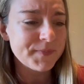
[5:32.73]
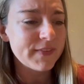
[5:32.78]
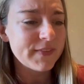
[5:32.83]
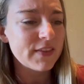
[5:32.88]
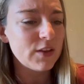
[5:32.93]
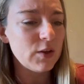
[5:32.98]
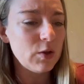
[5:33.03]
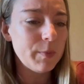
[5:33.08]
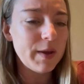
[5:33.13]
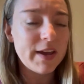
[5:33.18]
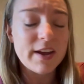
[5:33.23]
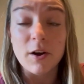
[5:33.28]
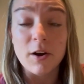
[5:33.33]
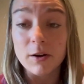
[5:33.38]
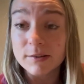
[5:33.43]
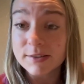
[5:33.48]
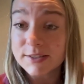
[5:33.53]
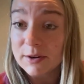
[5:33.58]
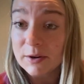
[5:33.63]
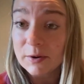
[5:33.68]
you may
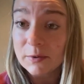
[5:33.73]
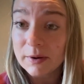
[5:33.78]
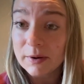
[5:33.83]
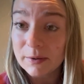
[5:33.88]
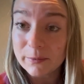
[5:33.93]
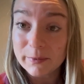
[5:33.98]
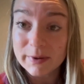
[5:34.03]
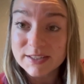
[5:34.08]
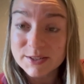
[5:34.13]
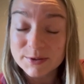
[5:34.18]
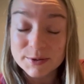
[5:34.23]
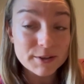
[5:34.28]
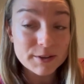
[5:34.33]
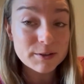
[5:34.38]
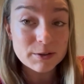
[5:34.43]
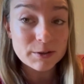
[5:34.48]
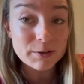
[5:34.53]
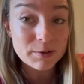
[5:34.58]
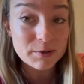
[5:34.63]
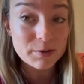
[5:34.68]
also want to
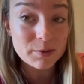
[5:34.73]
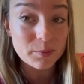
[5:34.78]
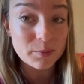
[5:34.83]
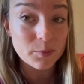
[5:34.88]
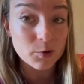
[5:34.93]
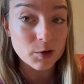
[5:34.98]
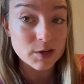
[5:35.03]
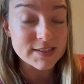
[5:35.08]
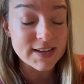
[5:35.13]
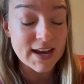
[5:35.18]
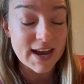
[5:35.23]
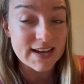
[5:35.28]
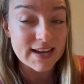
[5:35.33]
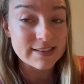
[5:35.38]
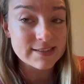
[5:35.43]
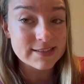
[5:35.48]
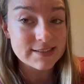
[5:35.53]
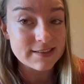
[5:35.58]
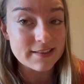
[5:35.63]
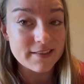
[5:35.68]
include more
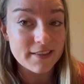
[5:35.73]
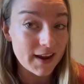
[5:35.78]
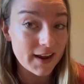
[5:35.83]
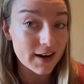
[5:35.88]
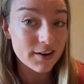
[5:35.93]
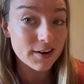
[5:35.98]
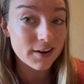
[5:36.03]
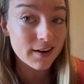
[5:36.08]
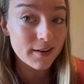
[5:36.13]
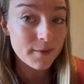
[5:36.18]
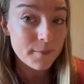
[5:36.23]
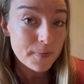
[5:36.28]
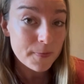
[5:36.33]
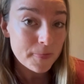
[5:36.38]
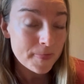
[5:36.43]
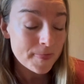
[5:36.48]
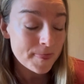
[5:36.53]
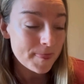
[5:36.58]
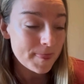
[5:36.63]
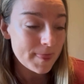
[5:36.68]
tasks there
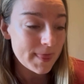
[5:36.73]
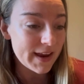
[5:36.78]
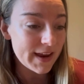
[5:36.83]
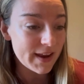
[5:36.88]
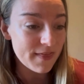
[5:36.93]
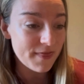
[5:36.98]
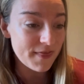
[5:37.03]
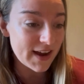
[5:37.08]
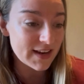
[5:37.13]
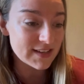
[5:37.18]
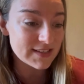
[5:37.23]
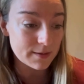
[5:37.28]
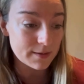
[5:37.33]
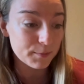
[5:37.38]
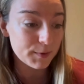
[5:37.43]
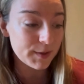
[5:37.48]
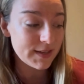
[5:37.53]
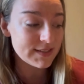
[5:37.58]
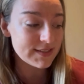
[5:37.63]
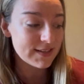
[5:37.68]
in that
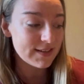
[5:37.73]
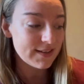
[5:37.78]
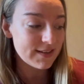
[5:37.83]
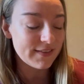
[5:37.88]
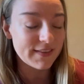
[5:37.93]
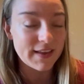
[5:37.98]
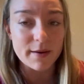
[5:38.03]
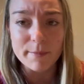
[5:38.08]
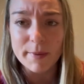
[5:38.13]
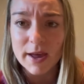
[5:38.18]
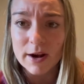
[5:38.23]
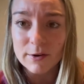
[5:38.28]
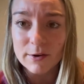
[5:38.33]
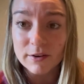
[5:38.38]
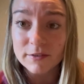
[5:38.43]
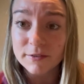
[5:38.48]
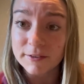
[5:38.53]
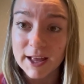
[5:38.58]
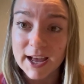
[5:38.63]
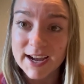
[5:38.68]
template that better
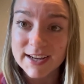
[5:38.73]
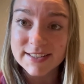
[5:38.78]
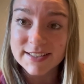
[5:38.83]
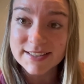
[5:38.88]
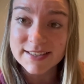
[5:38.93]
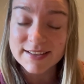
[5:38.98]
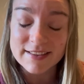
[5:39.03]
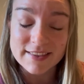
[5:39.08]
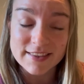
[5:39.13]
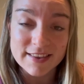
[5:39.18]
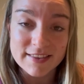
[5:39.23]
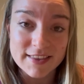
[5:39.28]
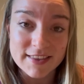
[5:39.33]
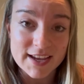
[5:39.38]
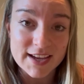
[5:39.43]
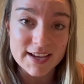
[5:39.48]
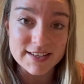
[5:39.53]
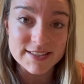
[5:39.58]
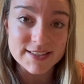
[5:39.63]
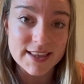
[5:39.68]
reflect the
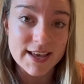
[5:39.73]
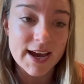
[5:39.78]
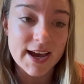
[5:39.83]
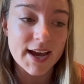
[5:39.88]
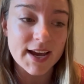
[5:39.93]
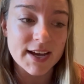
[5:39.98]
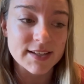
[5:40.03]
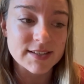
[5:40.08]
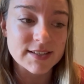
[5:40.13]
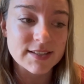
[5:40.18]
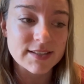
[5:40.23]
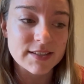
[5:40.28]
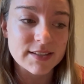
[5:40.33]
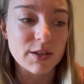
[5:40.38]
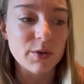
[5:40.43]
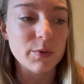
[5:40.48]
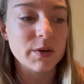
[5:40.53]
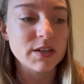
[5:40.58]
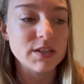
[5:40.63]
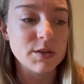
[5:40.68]
things that
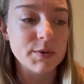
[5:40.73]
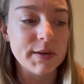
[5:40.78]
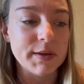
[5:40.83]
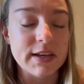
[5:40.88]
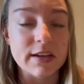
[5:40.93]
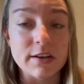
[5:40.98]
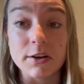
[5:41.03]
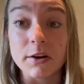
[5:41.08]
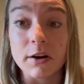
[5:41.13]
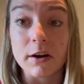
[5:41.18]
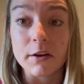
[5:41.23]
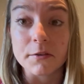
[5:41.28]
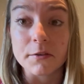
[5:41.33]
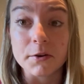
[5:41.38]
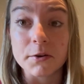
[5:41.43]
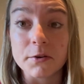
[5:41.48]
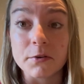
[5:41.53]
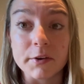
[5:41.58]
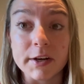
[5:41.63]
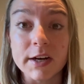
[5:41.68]
you are doing in your author
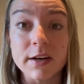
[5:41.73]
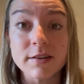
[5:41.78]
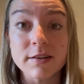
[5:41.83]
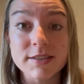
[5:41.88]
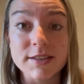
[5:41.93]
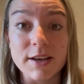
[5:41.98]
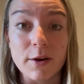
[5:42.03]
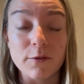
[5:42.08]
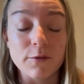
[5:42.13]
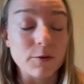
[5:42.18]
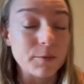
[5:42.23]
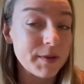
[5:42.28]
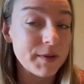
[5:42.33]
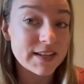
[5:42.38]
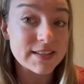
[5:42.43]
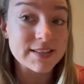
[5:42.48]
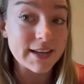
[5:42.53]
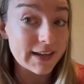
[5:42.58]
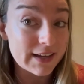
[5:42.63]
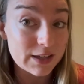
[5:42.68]
career. So for me,
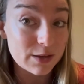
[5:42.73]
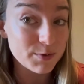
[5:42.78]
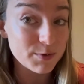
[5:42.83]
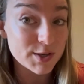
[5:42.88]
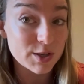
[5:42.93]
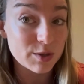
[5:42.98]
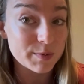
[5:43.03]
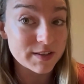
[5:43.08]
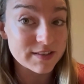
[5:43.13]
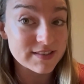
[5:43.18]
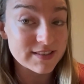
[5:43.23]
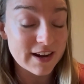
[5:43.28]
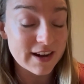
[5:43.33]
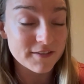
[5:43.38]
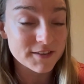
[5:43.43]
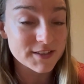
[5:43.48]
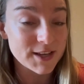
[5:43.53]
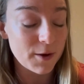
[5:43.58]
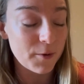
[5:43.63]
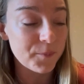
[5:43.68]
it's like YouTube and
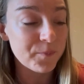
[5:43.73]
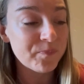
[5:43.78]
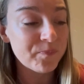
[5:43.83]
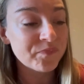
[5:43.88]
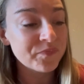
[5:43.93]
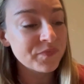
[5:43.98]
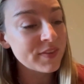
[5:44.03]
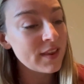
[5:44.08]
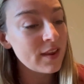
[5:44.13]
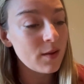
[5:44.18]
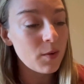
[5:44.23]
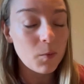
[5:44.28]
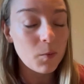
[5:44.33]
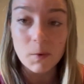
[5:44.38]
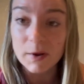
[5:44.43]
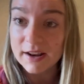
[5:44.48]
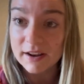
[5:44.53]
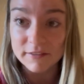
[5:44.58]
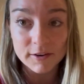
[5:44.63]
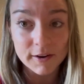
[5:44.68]
stuff. So
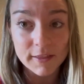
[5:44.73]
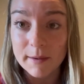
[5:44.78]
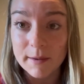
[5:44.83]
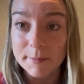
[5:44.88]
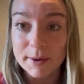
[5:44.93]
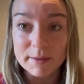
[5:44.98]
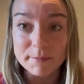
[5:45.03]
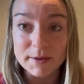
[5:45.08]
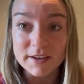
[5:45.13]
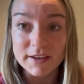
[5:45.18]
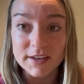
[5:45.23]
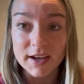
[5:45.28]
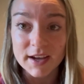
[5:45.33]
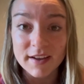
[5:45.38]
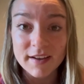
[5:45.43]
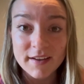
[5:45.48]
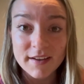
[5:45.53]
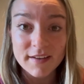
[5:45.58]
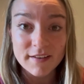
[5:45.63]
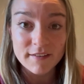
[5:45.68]
whatever that might be
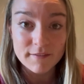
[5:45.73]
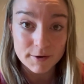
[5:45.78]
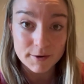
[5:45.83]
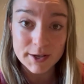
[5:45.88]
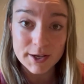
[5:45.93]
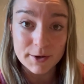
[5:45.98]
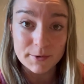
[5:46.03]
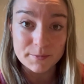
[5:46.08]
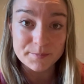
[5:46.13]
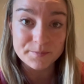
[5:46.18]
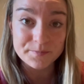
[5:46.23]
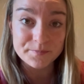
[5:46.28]
for you.